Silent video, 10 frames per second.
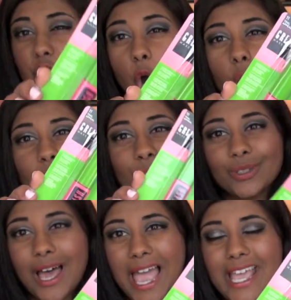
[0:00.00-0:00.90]
don't
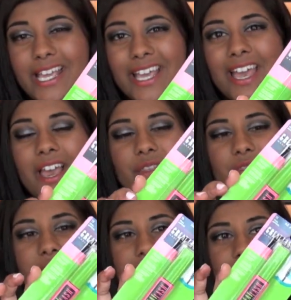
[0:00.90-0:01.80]
like
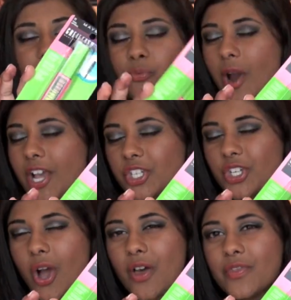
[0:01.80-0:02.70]
the
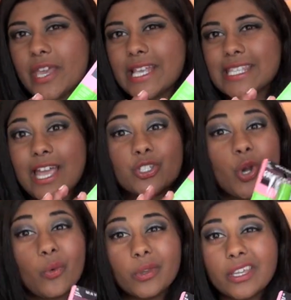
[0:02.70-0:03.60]
brush on this. I
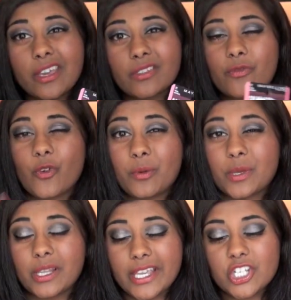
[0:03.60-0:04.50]
don't really like the
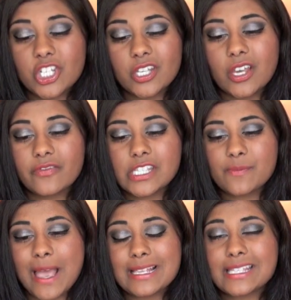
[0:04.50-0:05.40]
formulation of
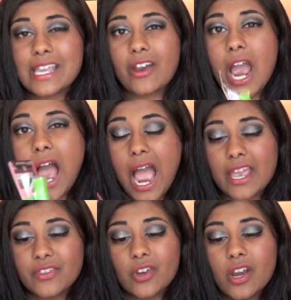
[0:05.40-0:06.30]
this mascara
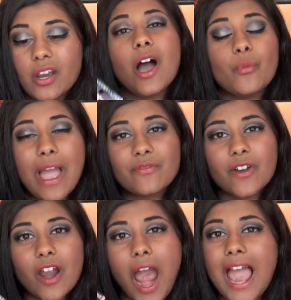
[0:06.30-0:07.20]
either.
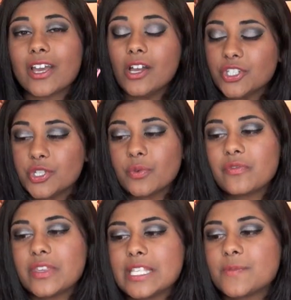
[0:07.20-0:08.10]
However, I got two
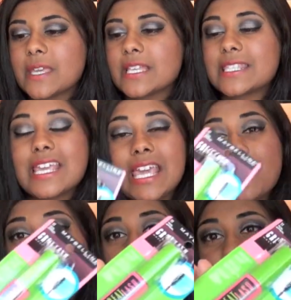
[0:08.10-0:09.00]
of these because they
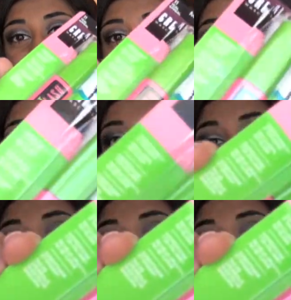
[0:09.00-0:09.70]
came out with new